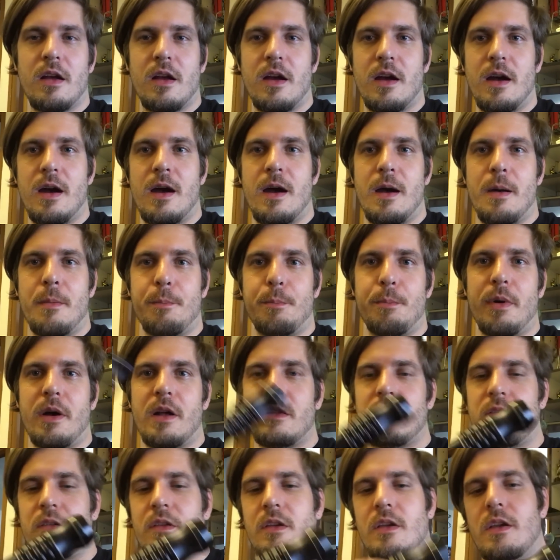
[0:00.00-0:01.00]
But
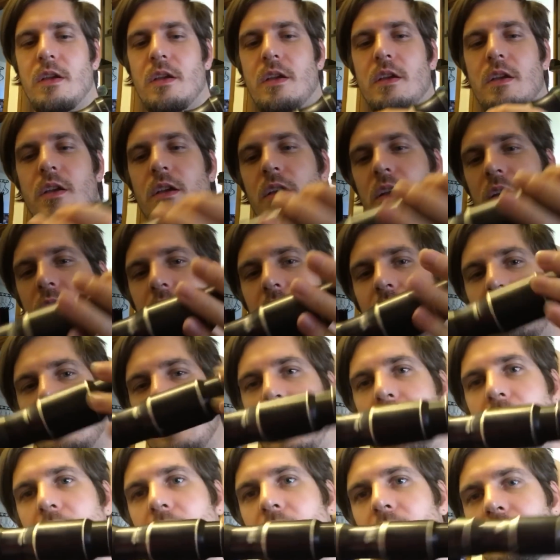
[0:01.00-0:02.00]
on the
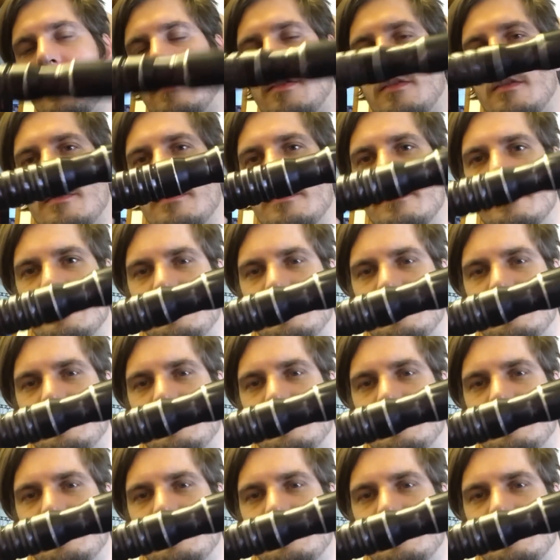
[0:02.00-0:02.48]
other hand,